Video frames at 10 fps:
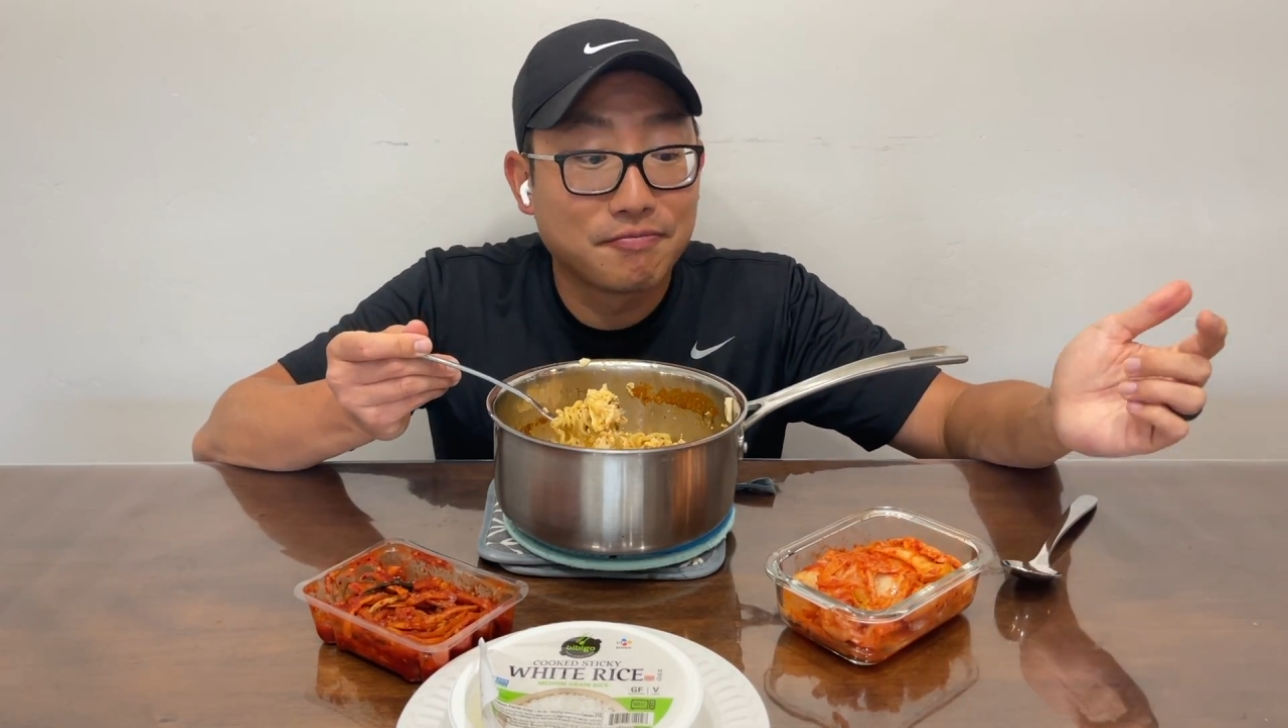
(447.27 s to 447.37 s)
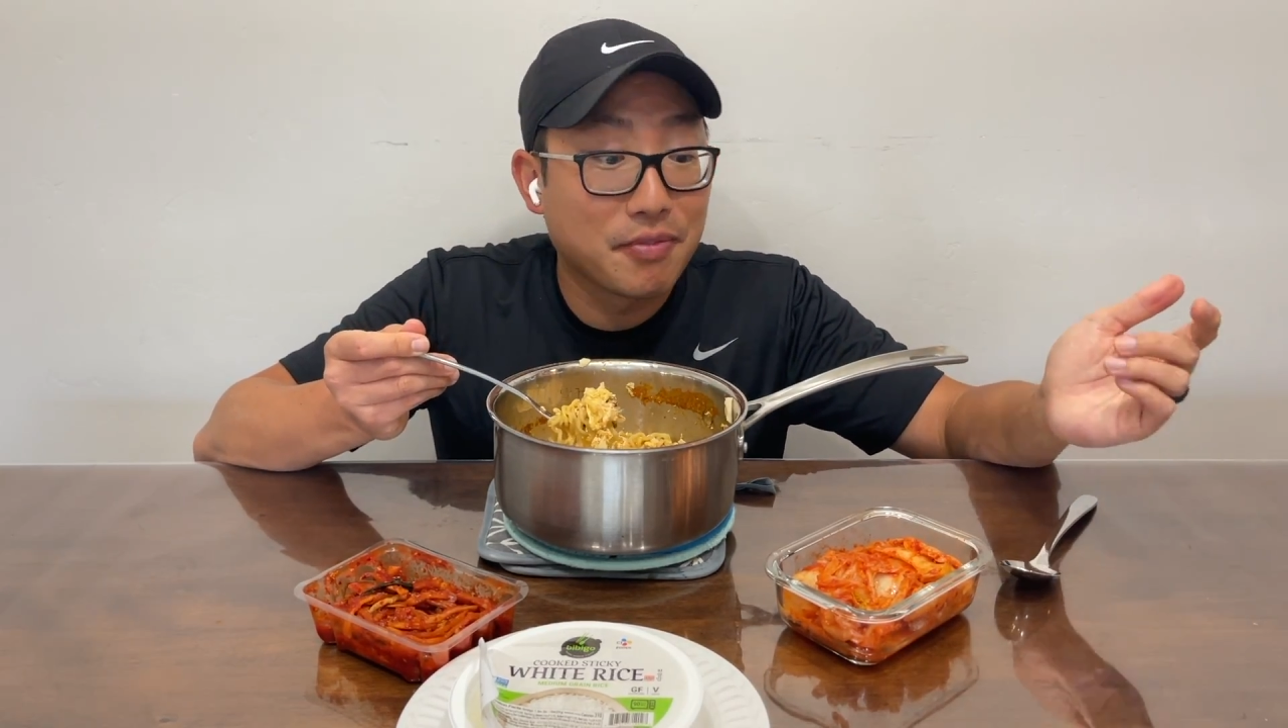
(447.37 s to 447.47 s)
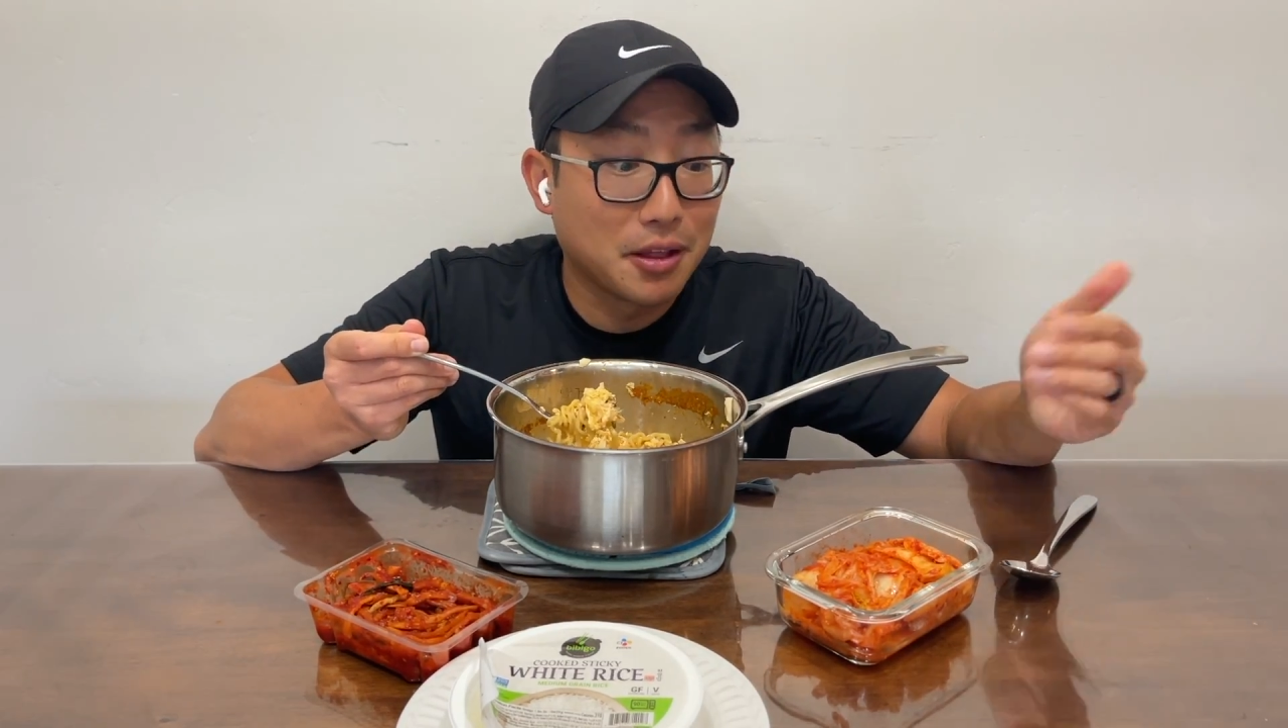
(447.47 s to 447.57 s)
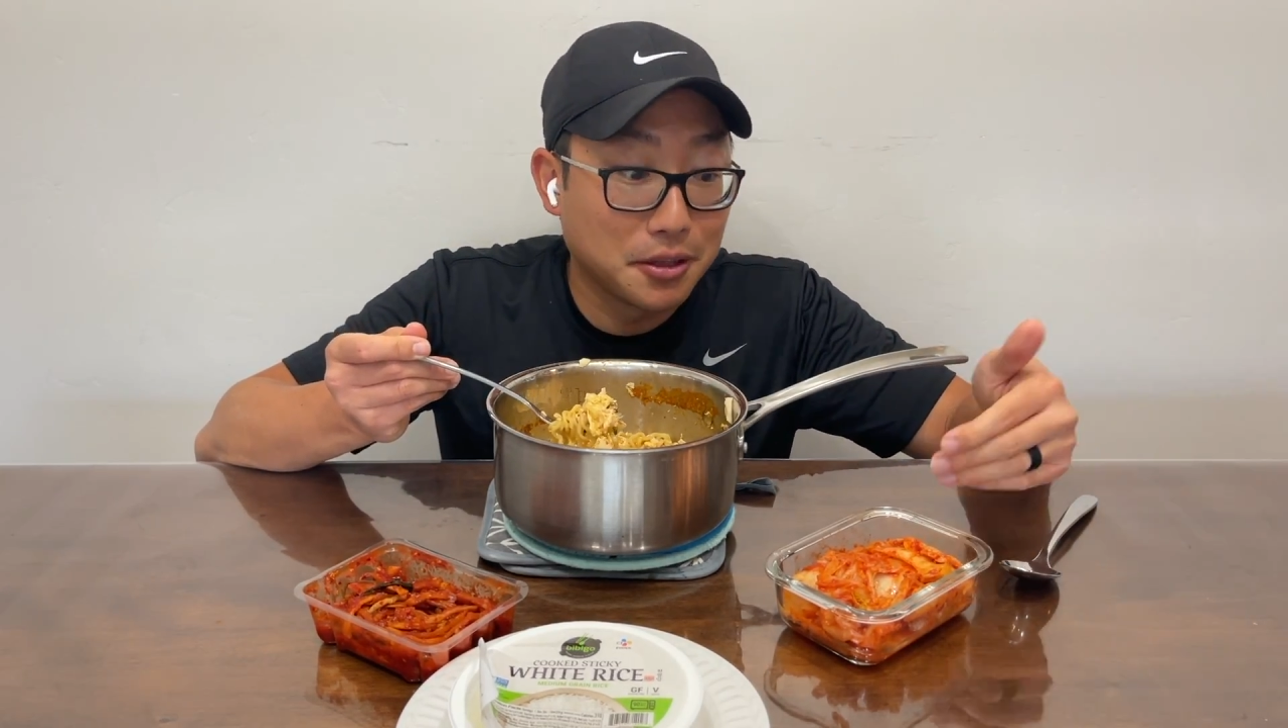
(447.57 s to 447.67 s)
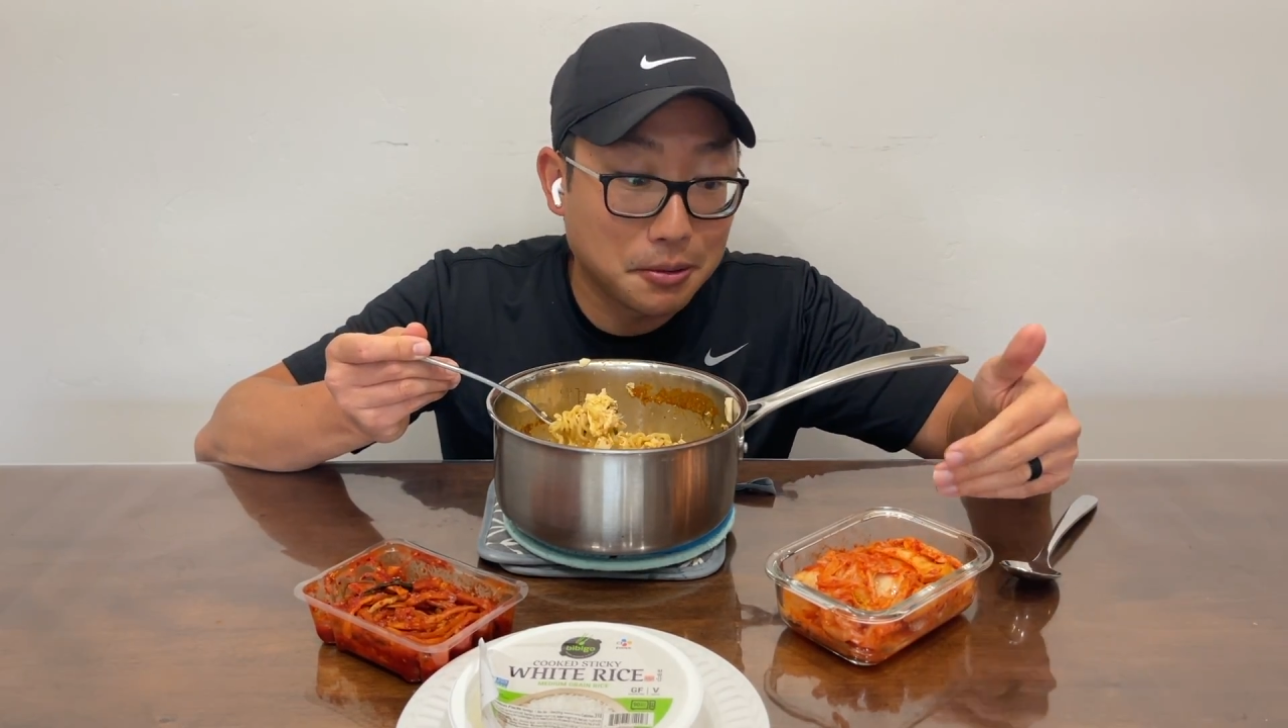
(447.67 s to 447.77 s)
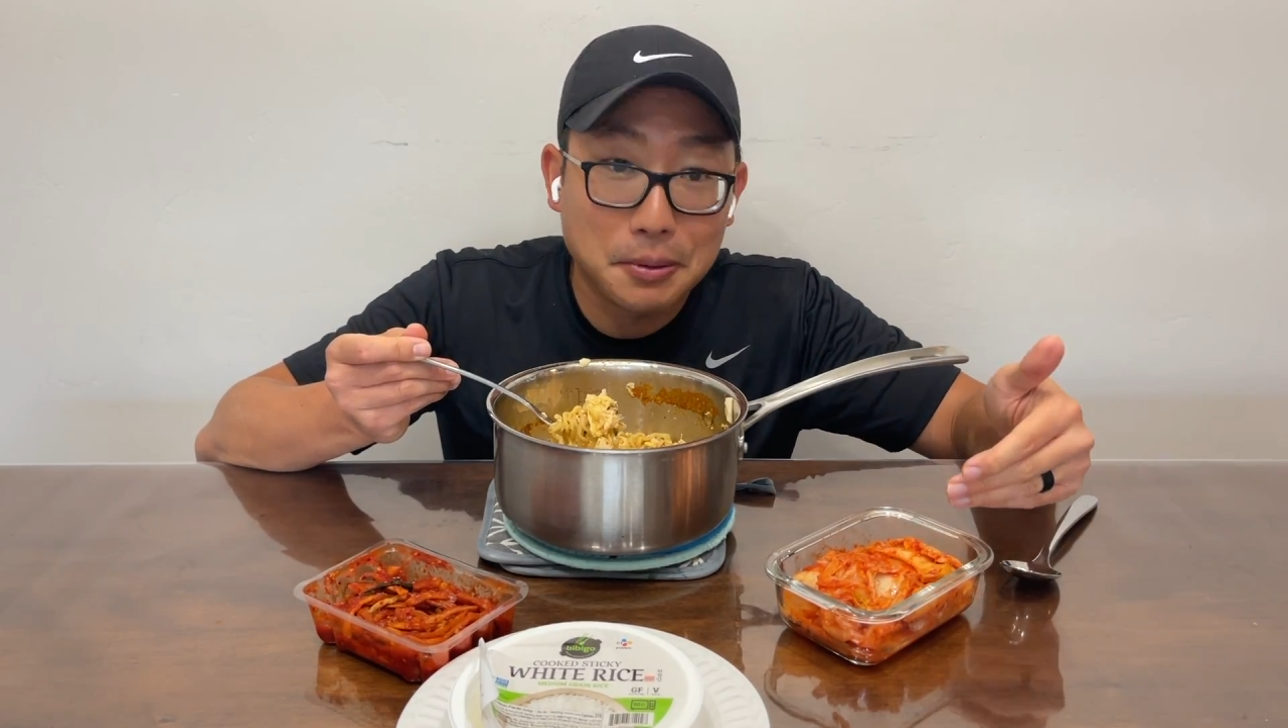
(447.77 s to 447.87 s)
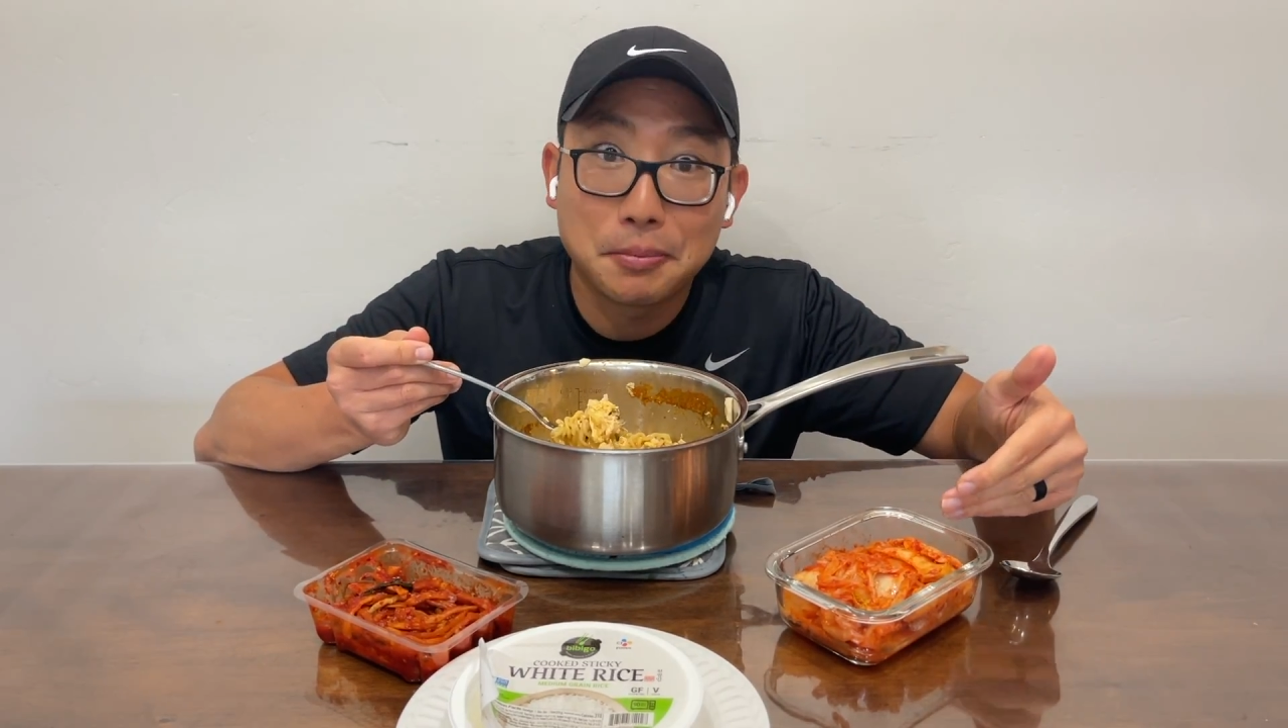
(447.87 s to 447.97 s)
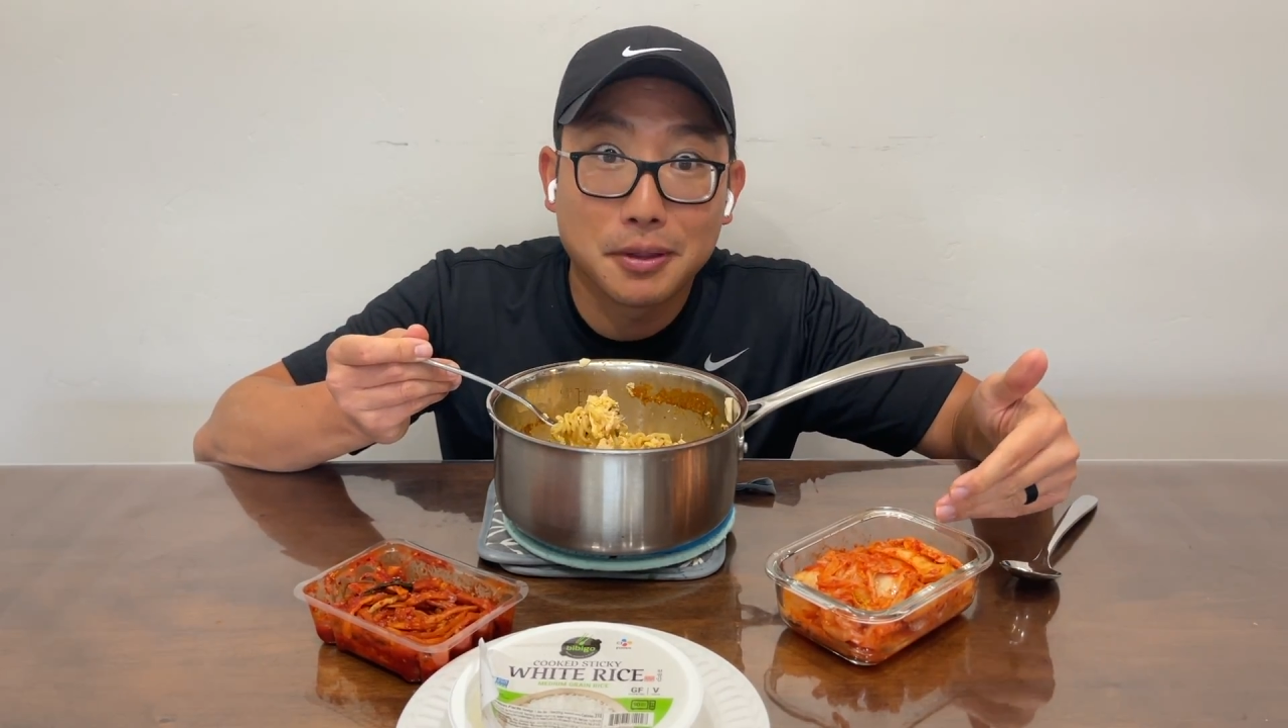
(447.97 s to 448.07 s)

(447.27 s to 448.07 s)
a lot of people